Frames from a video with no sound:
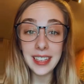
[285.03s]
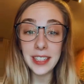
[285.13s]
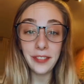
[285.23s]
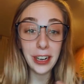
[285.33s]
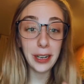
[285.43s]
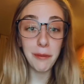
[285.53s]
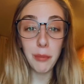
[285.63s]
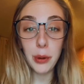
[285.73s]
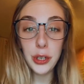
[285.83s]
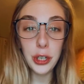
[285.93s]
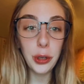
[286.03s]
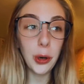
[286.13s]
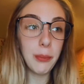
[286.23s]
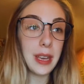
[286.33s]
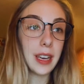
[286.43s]
It's very
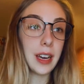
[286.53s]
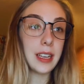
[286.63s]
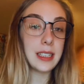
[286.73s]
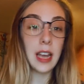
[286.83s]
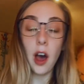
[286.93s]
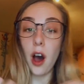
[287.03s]
emotional because